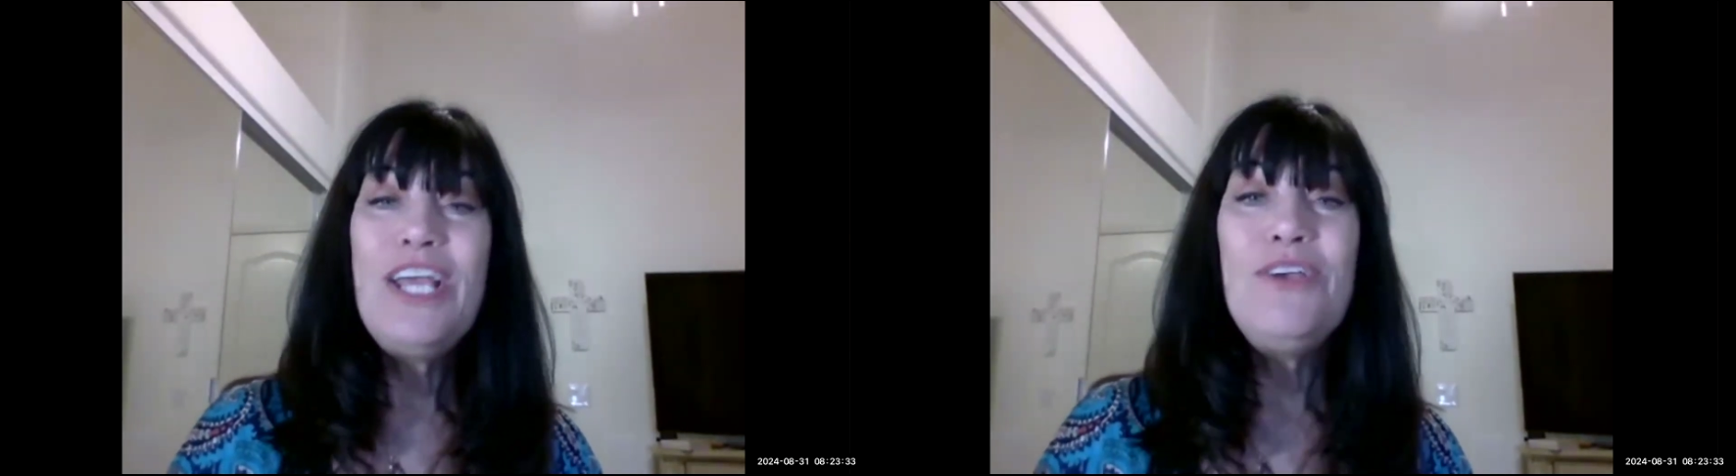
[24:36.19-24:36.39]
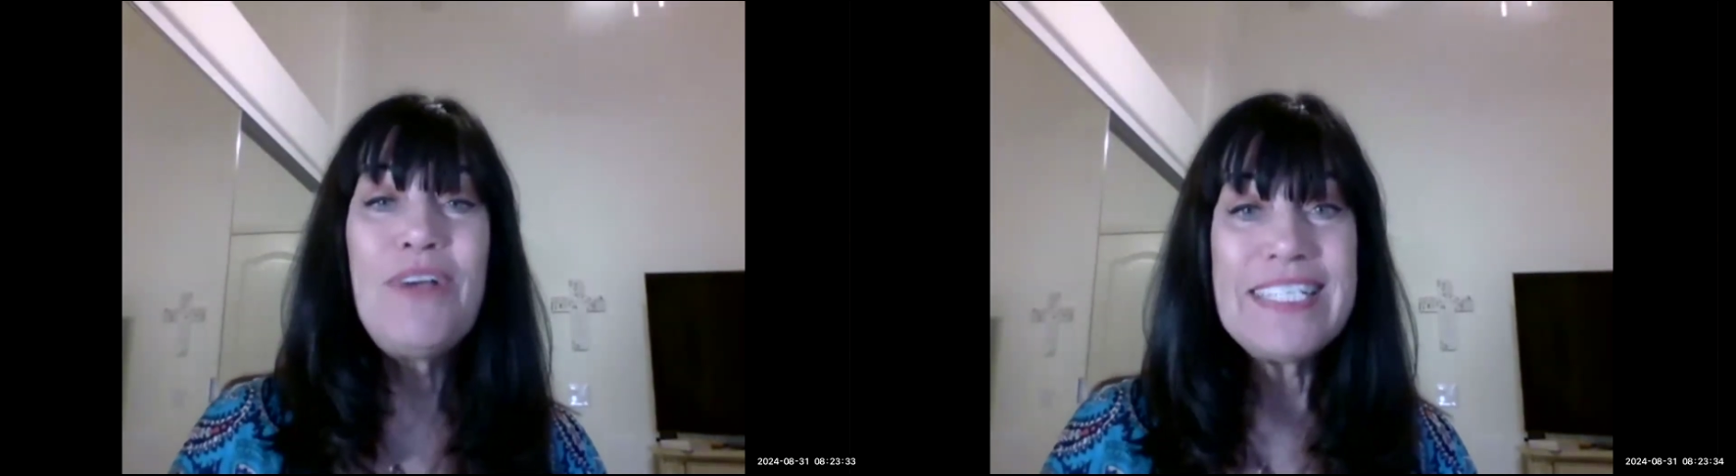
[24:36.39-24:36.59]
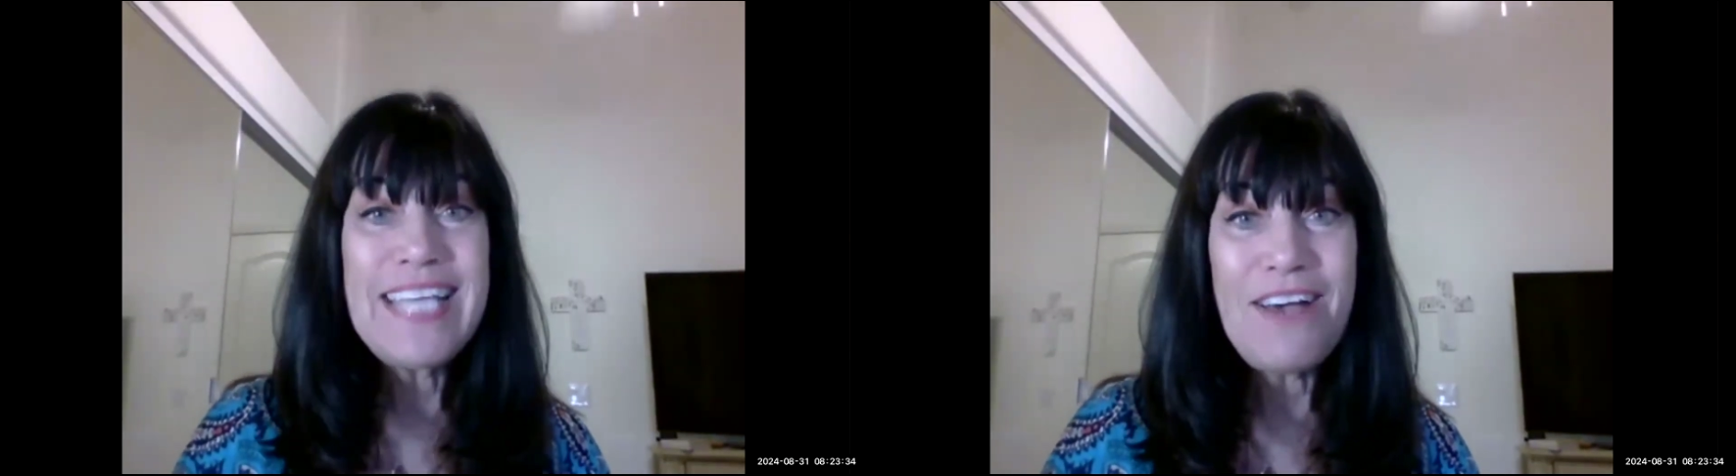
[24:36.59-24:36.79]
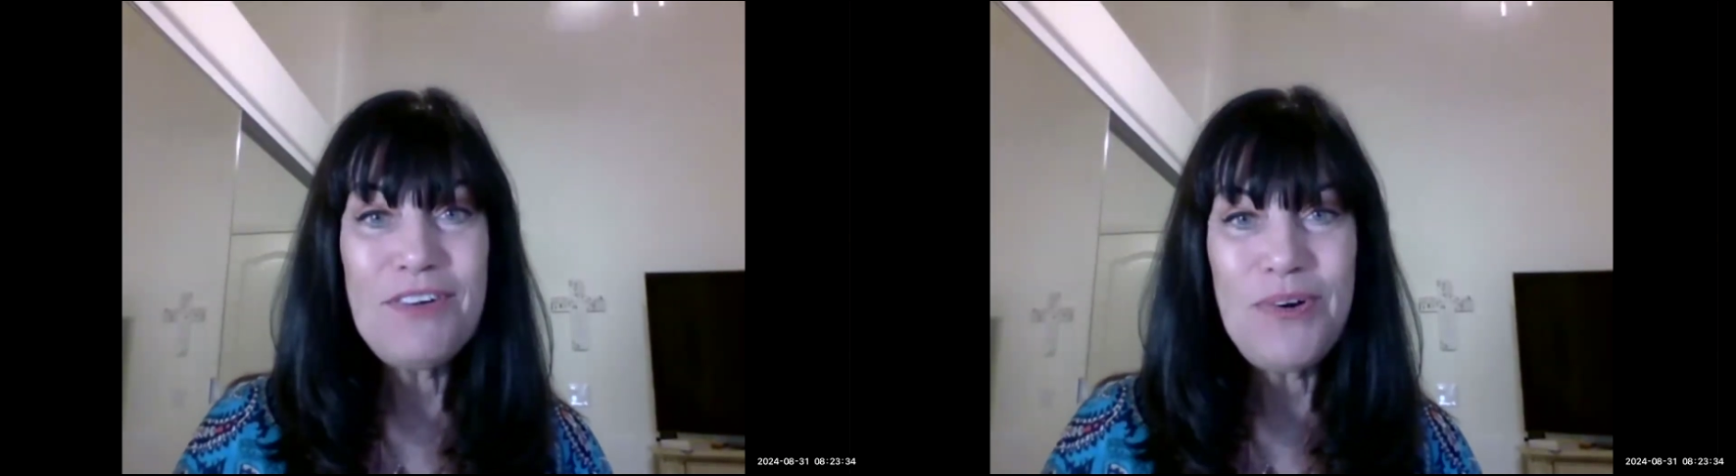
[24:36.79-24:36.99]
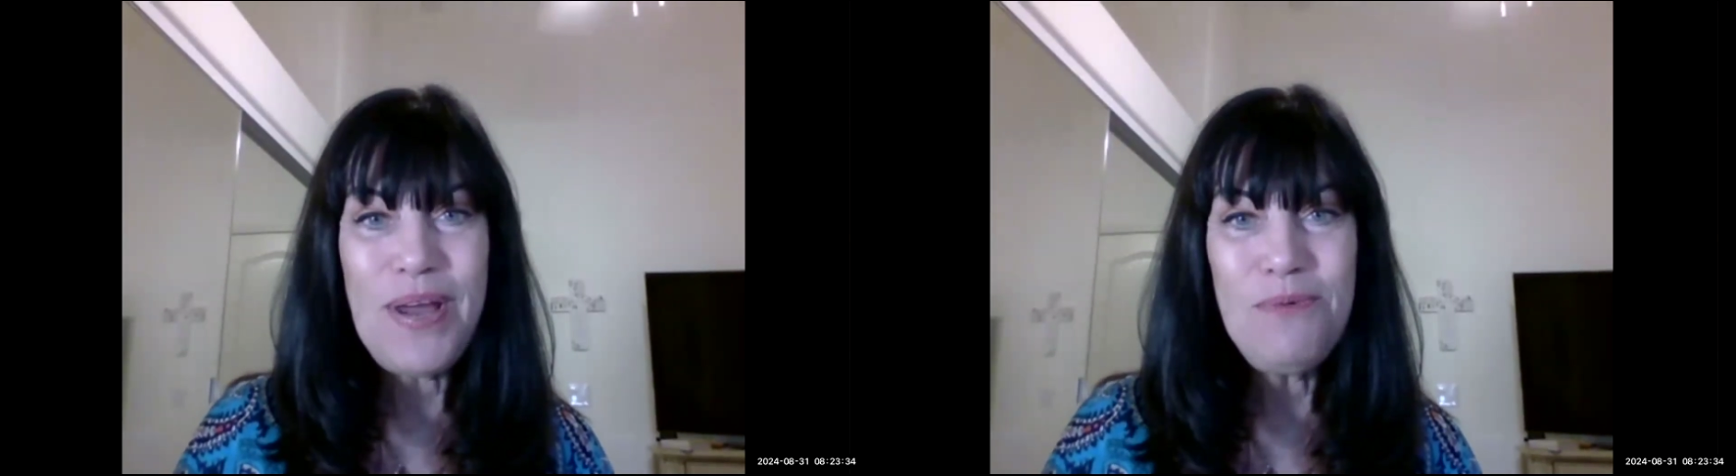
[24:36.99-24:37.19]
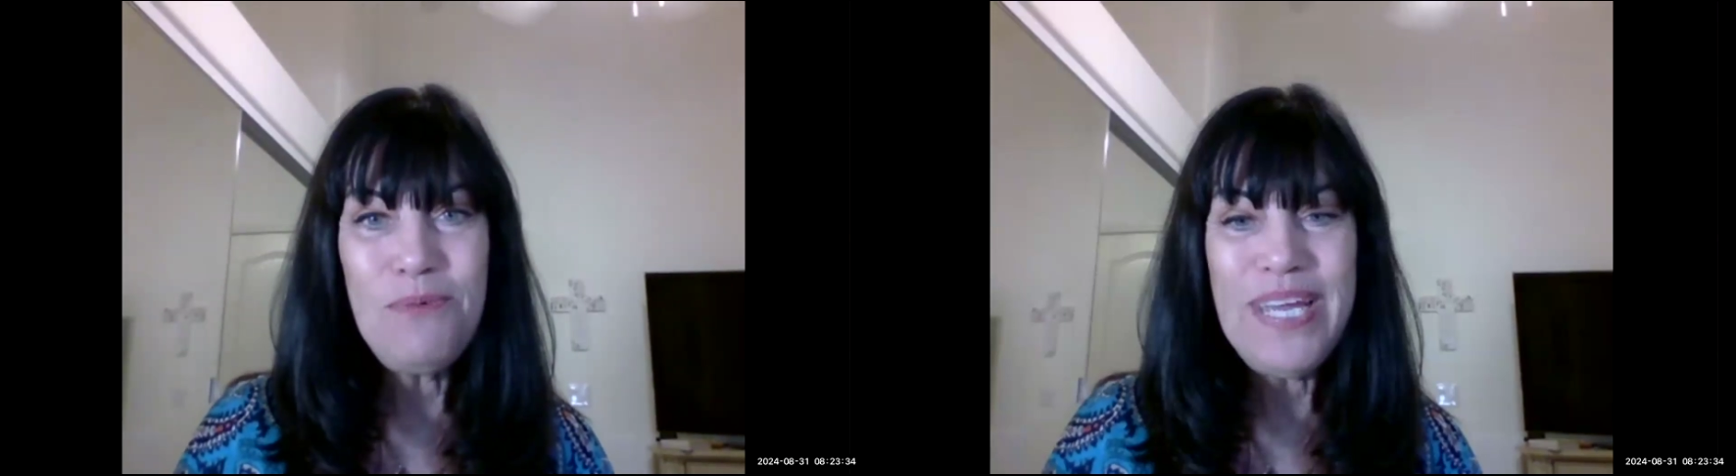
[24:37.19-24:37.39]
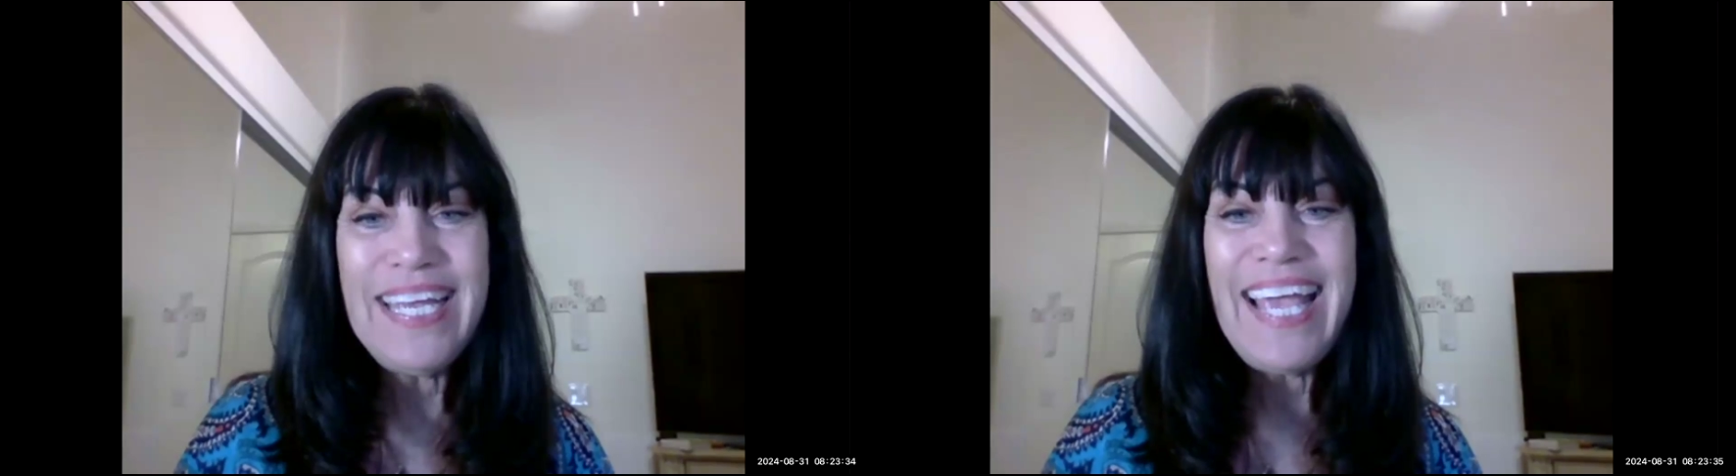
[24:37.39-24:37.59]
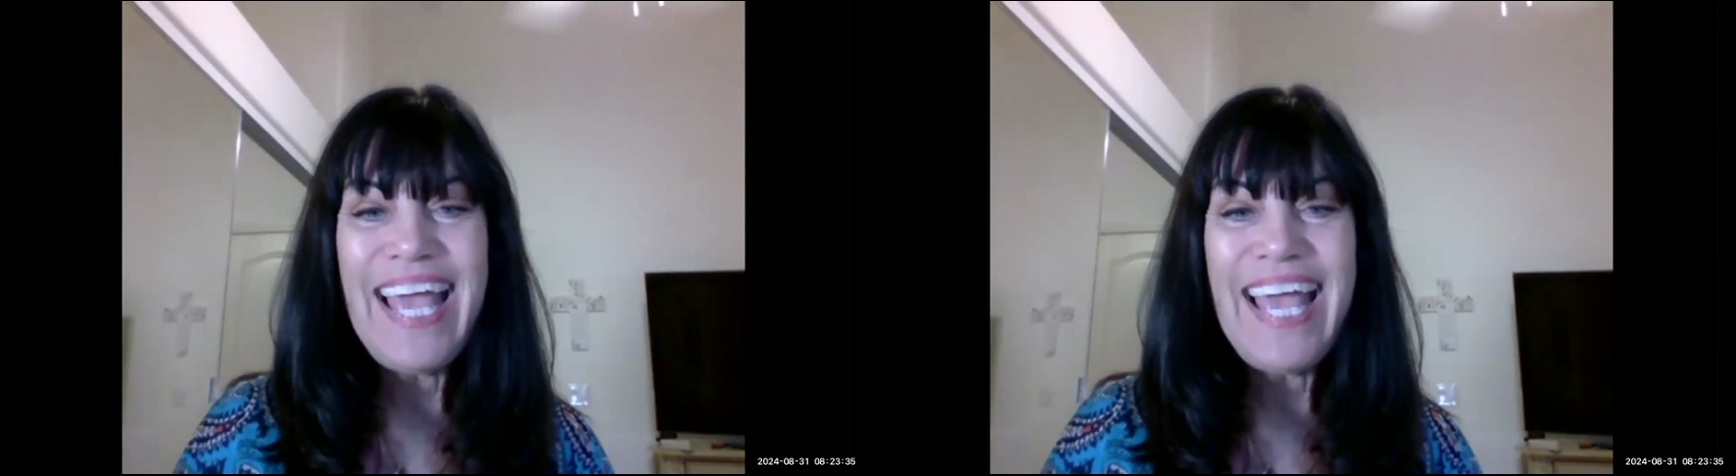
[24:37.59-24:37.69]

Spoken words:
You guys have a great week,